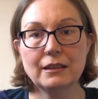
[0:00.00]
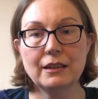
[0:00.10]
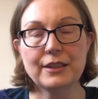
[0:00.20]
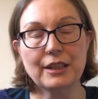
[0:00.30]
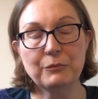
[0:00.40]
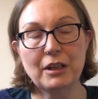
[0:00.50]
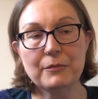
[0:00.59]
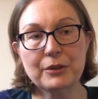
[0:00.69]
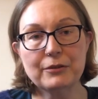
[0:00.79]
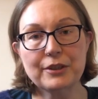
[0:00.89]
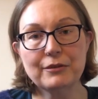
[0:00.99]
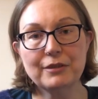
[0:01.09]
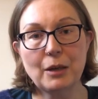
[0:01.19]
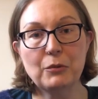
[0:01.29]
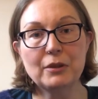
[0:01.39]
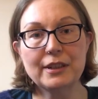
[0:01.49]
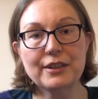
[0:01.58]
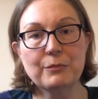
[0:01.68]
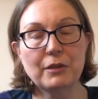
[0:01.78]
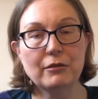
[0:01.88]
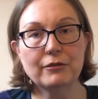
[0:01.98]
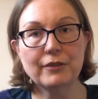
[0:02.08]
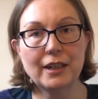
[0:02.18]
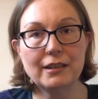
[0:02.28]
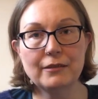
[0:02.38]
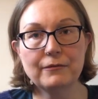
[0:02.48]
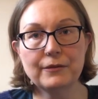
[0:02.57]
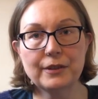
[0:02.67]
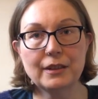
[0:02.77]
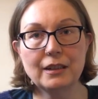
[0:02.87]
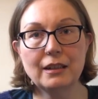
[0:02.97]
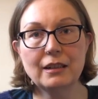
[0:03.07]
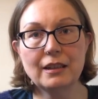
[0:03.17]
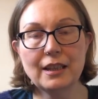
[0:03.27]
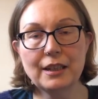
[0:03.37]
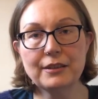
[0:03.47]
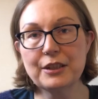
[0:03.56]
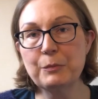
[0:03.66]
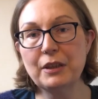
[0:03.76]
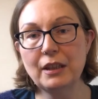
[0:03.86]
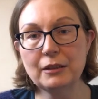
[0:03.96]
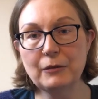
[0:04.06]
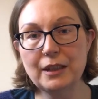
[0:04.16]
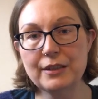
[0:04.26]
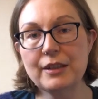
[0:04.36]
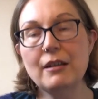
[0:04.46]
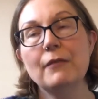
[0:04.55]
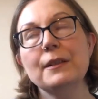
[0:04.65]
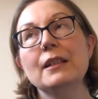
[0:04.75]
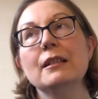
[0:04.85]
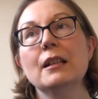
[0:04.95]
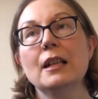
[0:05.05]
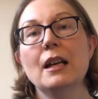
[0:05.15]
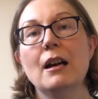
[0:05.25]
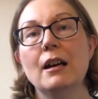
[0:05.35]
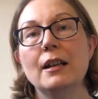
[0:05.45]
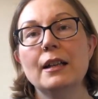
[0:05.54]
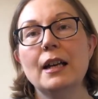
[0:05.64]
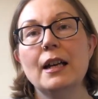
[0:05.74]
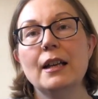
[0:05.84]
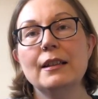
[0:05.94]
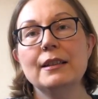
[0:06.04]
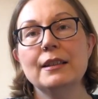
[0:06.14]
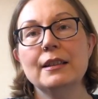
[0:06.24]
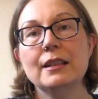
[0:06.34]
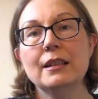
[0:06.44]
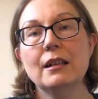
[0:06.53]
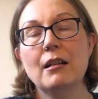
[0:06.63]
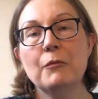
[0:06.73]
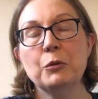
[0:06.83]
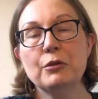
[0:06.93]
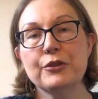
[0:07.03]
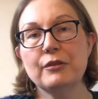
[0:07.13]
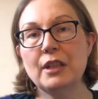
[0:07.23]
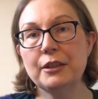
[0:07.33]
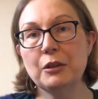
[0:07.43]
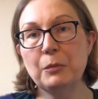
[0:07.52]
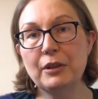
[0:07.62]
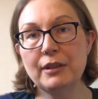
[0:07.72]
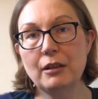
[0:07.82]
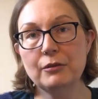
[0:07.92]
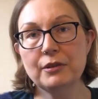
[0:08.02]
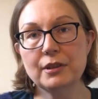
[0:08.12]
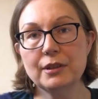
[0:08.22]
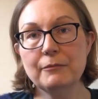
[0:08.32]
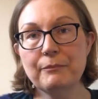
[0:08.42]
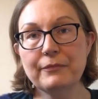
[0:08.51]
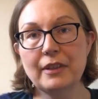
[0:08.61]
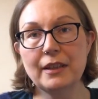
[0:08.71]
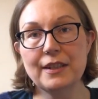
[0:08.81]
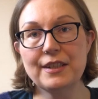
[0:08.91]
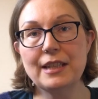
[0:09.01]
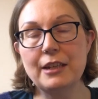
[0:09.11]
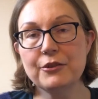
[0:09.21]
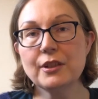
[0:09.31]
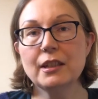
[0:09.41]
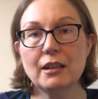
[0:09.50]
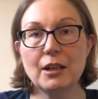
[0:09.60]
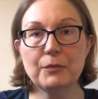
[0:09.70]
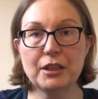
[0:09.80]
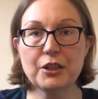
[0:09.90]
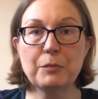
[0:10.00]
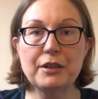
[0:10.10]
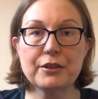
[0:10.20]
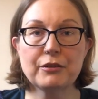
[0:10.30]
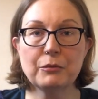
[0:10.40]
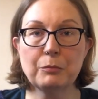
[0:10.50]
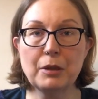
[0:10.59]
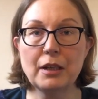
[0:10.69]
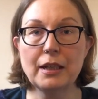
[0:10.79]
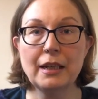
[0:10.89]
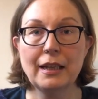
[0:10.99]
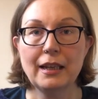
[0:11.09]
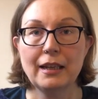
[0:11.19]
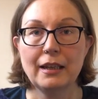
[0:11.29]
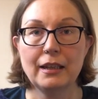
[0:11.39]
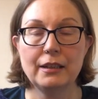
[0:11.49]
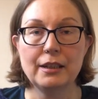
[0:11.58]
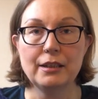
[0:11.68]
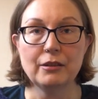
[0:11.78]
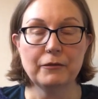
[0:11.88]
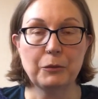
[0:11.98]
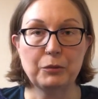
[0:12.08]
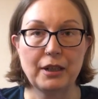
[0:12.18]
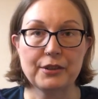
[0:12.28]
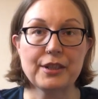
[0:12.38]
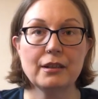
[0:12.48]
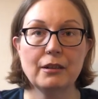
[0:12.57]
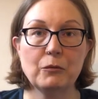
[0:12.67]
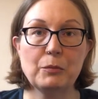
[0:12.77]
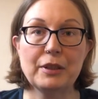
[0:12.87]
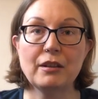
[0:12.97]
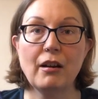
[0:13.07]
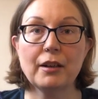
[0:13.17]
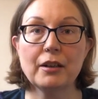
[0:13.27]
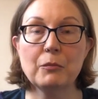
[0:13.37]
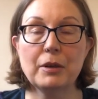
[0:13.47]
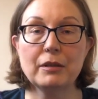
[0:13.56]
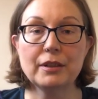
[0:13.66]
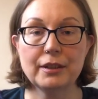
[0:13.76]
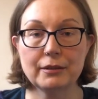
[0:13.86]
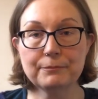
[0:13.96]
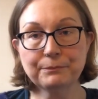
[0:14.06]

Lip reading: sometimes also dabble in some other creative things, but not quite as often. And I would also like to point out at this stage that I am not sponsored by any of the brands that I will be talking about here.